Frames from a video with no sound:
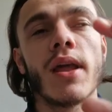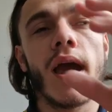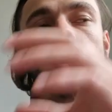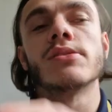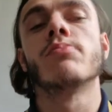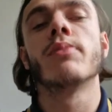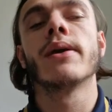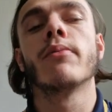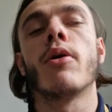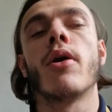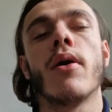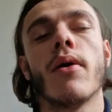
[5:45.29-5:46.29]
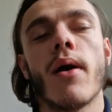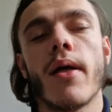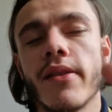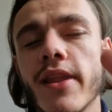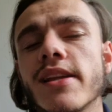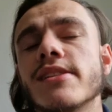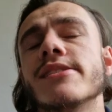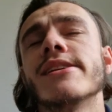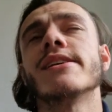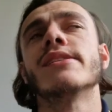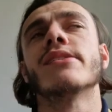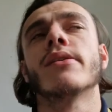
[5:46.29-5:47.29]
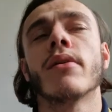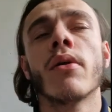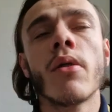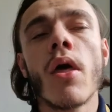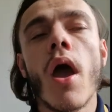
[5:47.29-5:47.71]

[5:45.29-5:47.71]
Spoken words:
as we were this season.